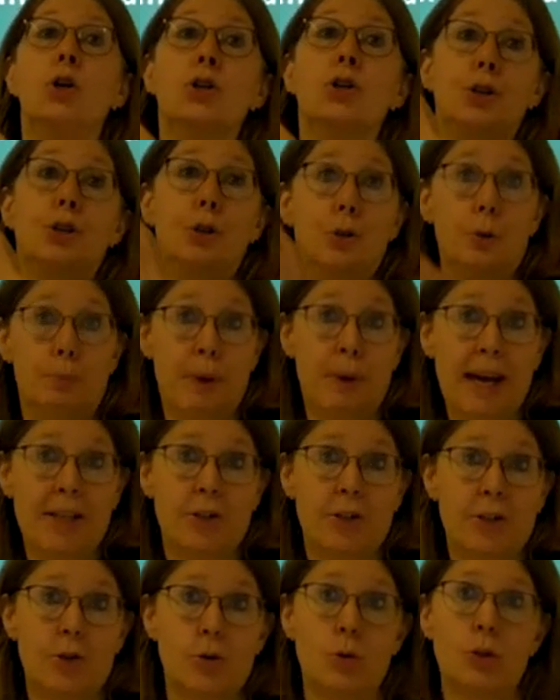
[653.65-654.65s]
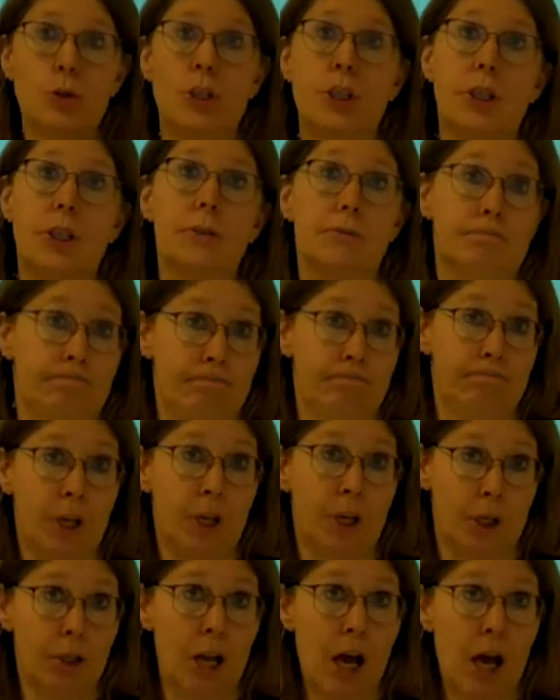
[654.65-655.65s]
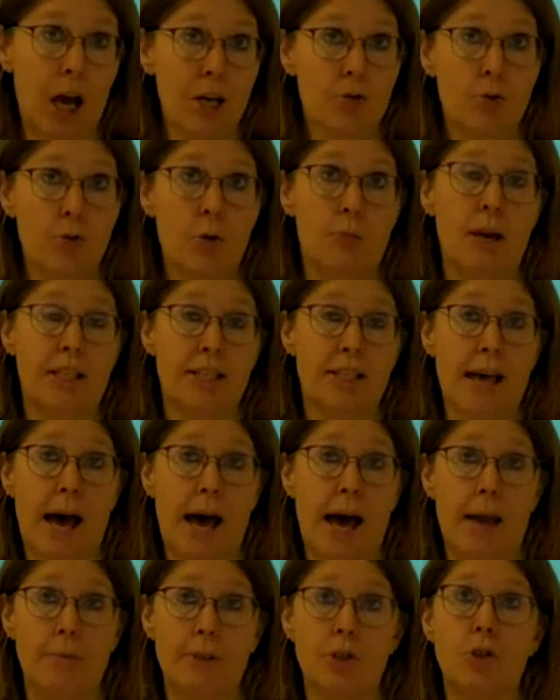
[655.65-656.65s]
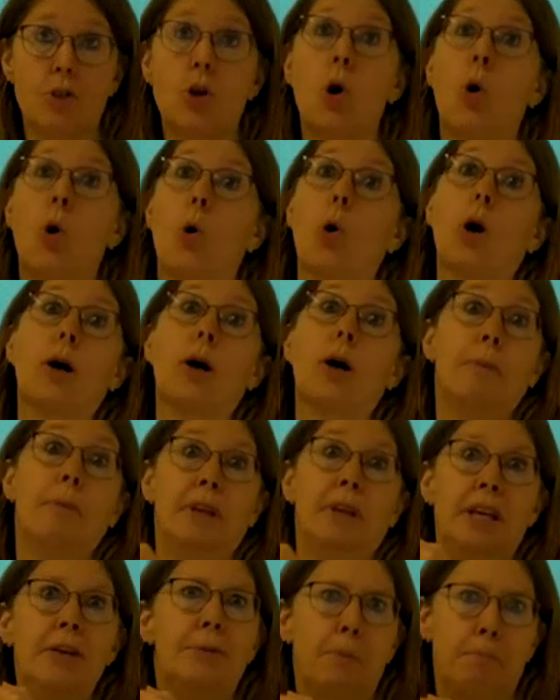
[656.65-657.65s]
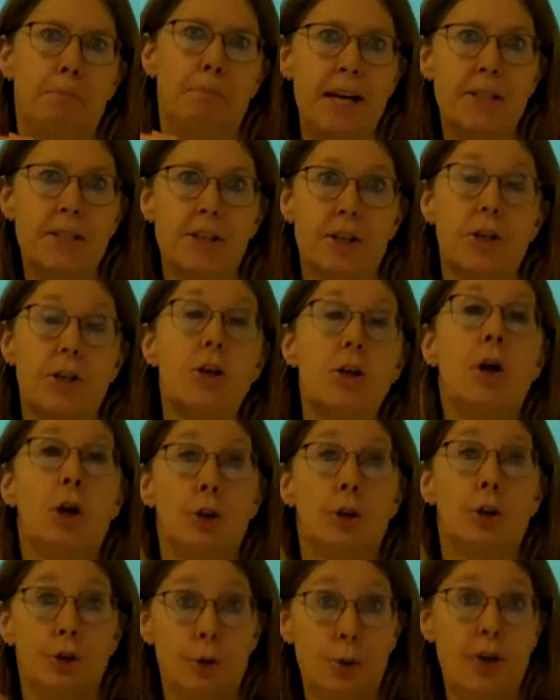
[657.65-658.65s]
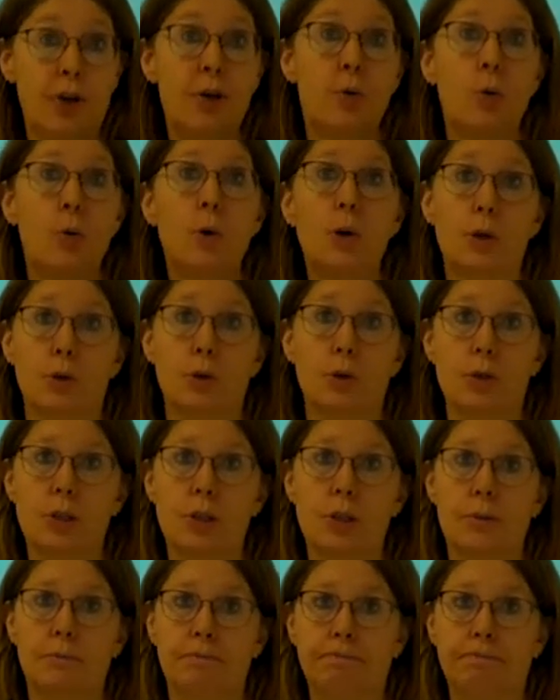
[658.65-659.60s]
to back to the classroom assignments, or even better, the real world.